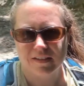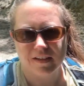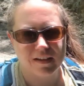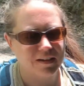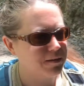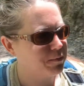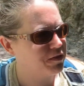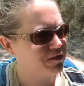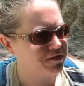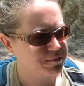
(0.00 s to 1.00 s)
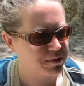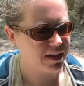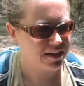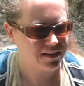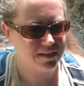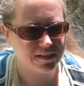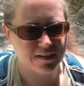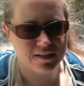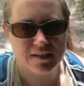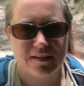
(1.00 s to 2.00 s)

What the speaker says: but there's a plaque in here